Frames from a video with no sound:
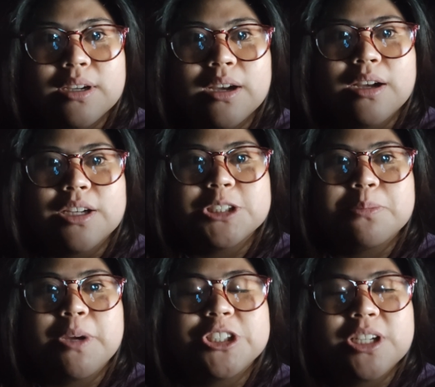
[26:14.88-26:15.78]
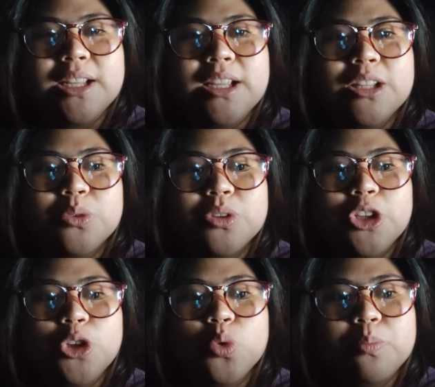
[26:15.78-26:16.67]
especially to the
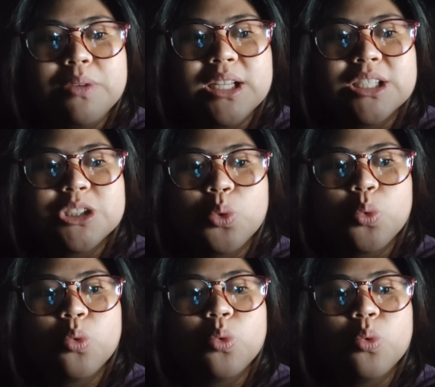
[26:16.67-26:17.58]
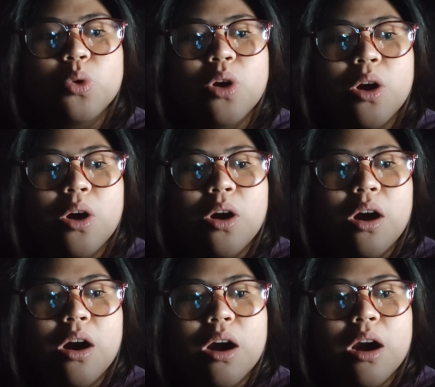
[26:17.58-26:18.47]
newbies who
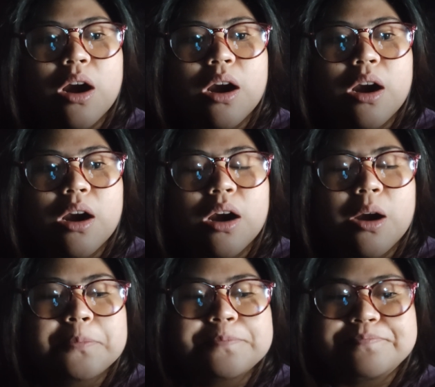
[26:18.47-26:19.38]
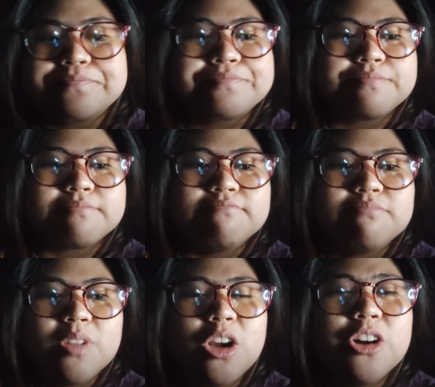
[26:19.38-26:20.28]
are
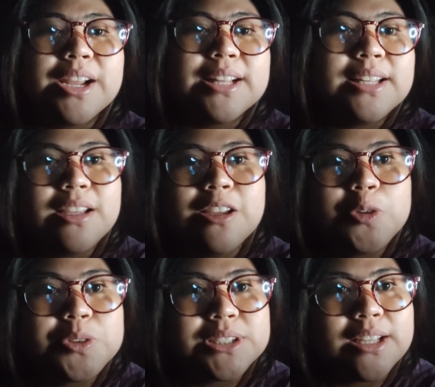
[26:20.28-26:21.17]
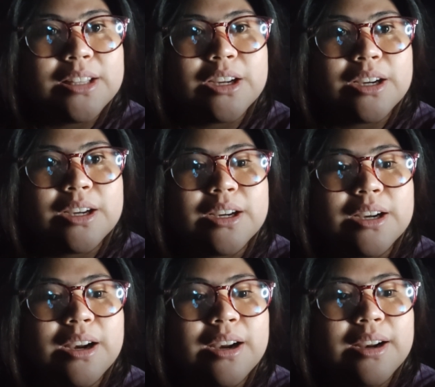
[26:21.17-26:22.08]
already using their
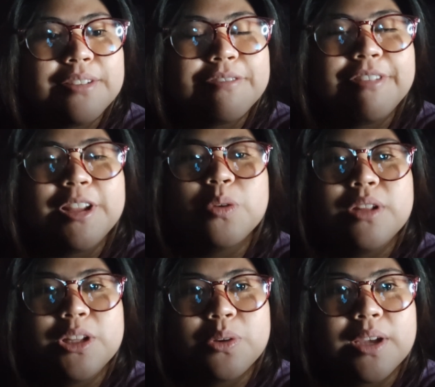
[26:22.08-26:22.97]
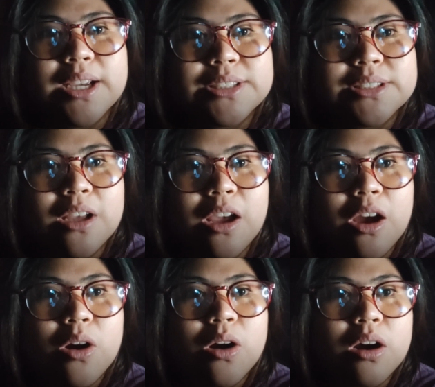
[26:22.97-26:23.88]
Fiido D2S
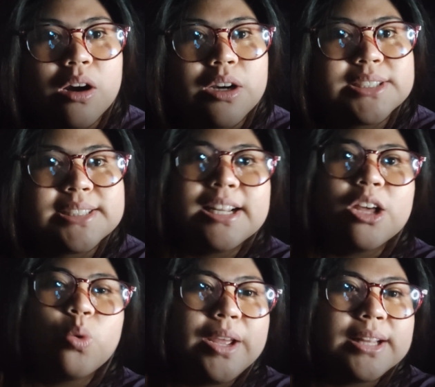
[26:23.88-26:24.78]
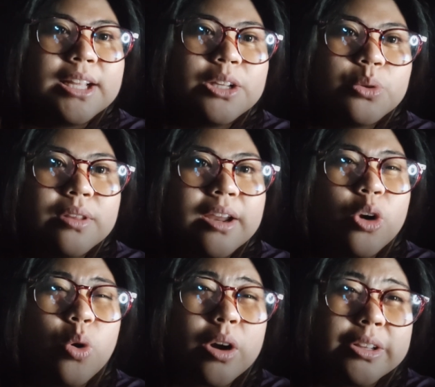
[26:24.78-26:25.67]
or still awaiting to their
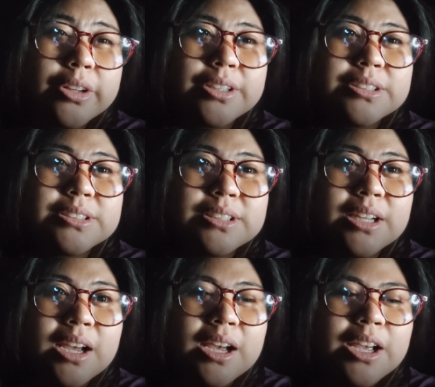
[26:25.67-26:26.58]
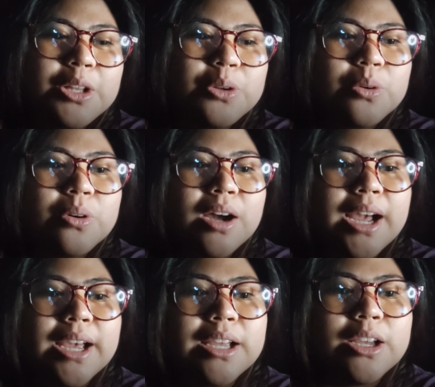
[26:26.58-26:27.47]
orders. You know,
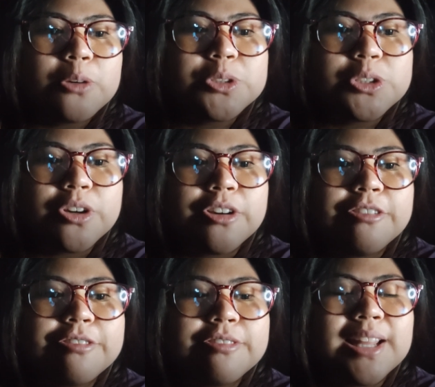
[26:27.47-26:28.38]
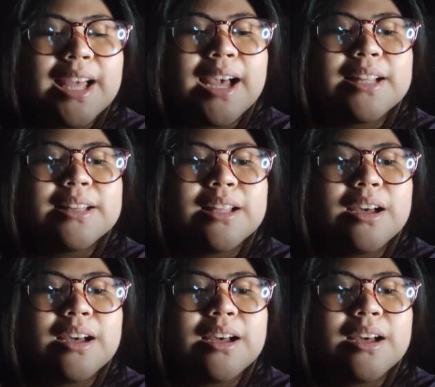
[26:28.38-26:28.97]
I observe that